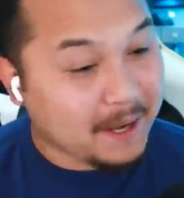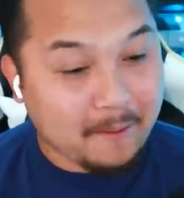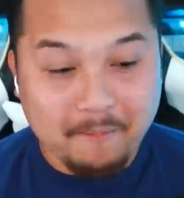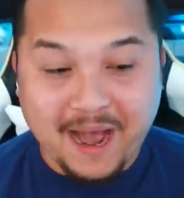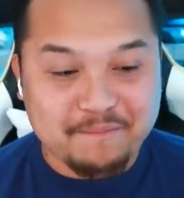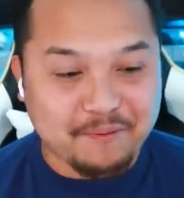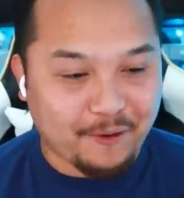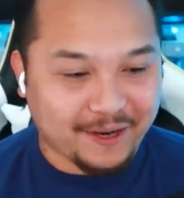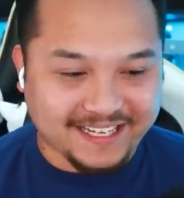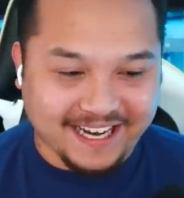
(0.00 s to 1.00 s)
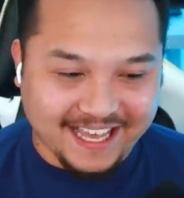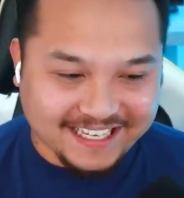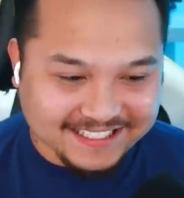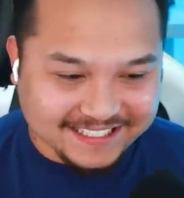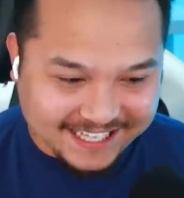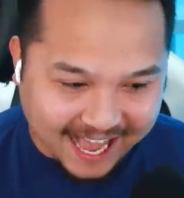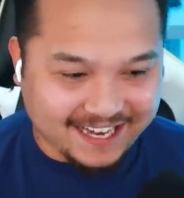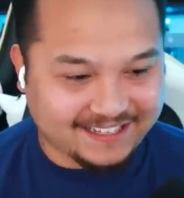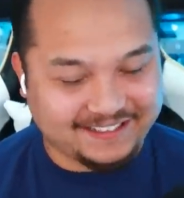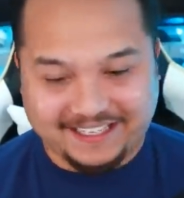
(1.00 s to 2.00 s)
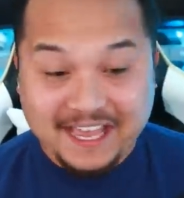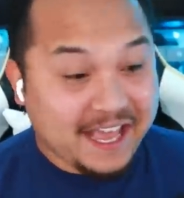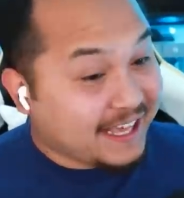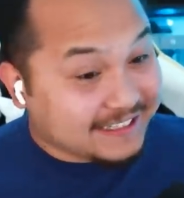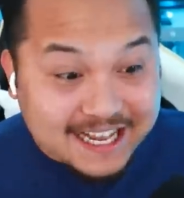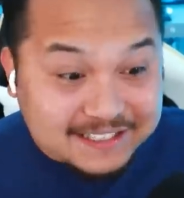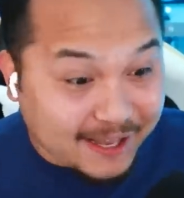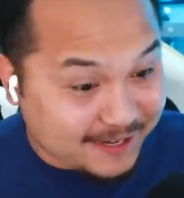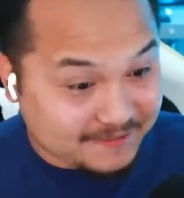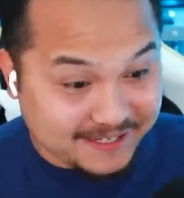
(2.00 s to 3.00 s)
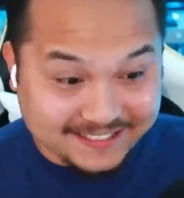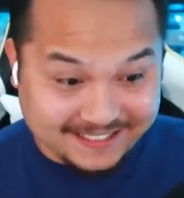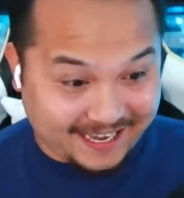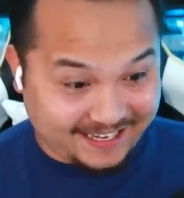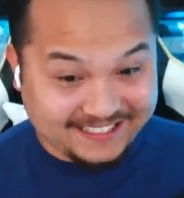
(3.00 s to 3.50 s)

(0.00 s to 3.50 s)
My point exactly. That's wow. all I'm going to say.